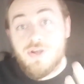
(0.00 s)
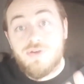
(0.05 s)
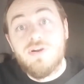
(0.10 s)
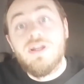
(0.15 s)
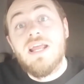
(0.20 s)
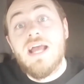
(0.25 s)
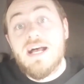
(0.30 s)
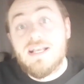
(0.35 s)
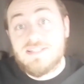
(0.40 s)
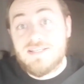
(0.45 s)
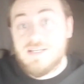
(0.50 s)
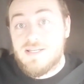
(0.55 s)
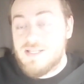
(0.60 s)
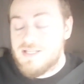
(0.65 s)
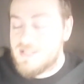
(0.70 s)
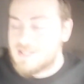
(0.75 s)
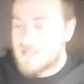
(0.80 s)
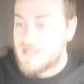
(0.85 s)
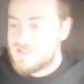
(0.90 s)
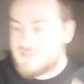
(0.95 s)

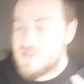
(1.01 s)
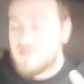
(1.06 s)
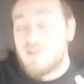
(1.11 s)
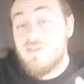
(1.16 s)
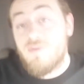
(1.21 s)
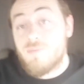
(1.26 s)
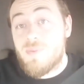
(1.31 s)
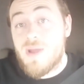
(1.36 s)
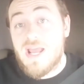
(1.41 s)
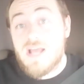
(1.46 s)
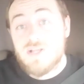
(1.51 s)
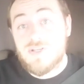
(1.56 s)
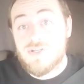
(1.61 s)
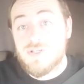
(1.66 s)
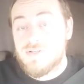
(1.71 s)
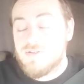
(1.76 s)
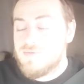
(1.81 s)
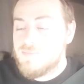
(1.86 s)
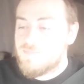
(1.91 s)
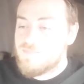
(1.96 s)
curiosity and I still have a passion.